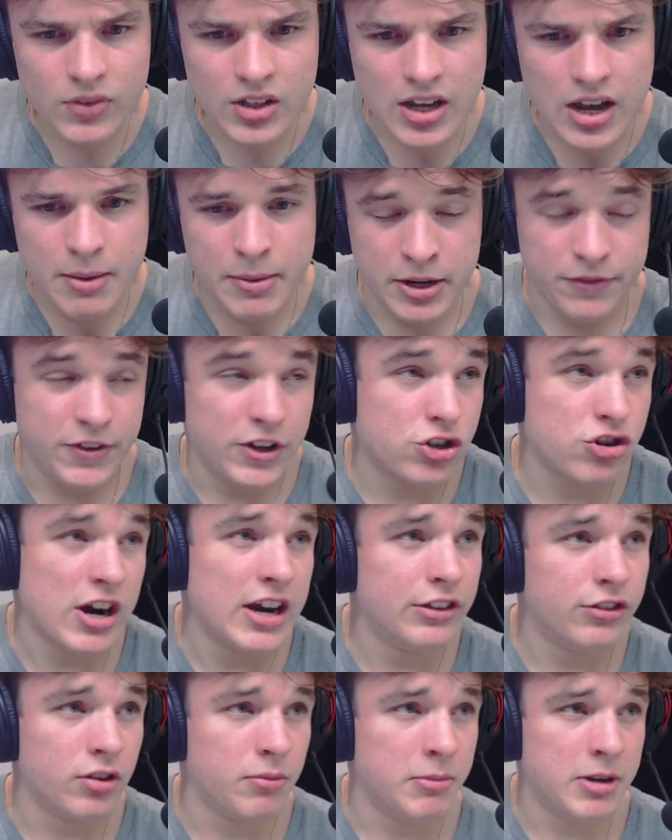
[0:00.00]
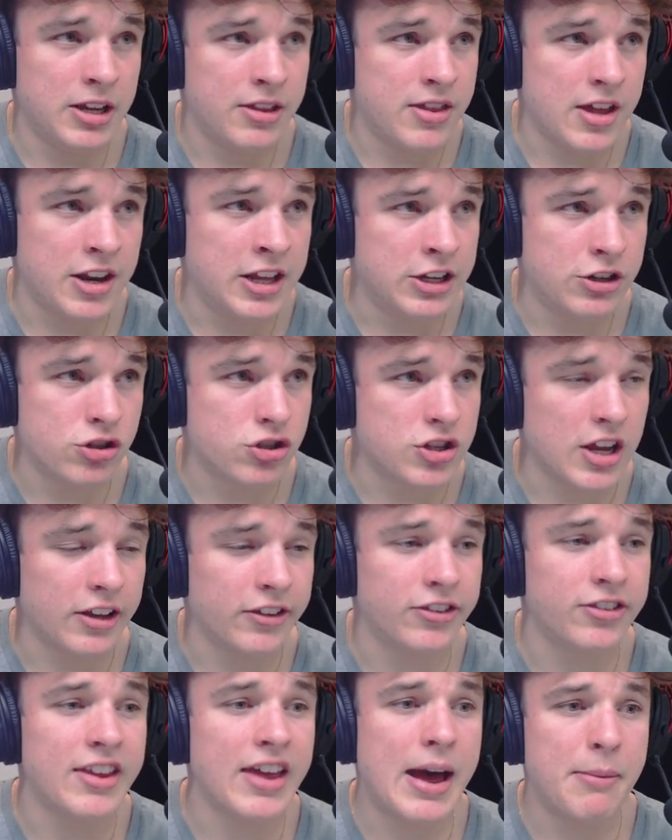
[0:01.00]
I mean, if he trades with me, then he just
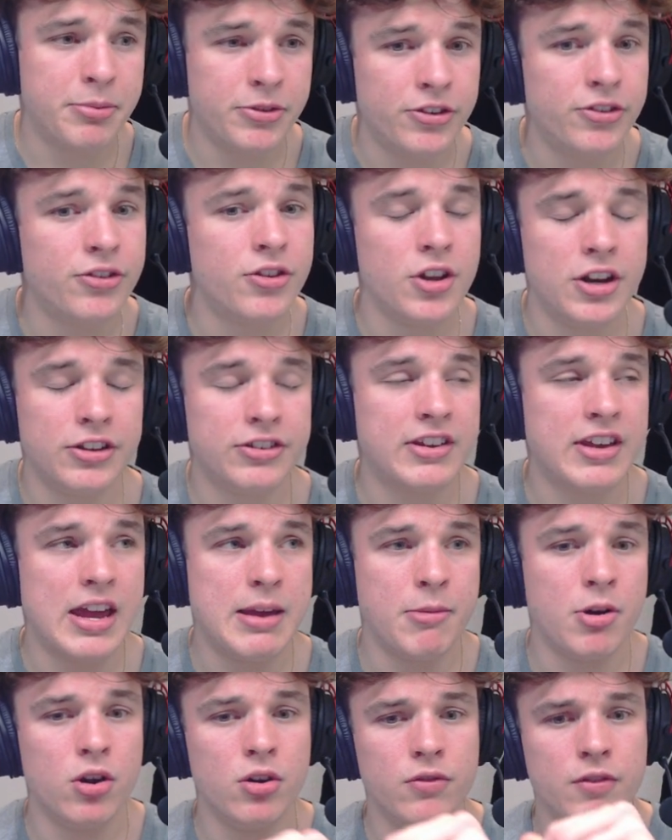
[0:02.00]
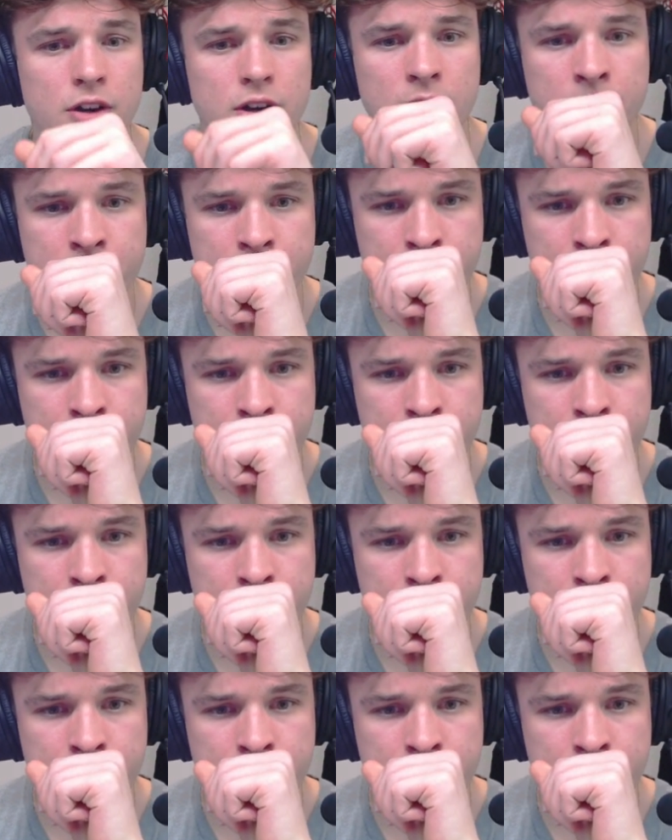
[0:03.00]
accepts that it's game over.